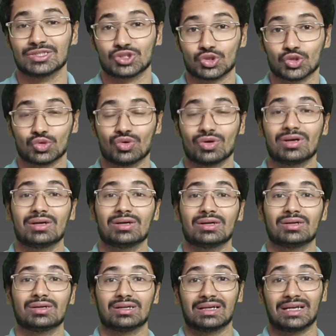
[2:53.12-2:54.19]
So
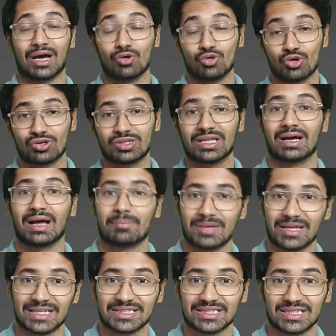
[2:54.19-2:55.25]
download the
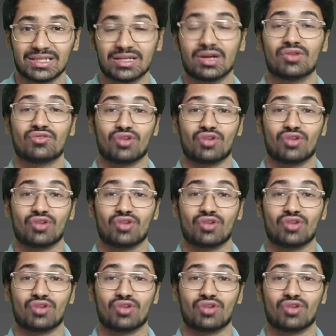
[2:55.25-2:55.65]
application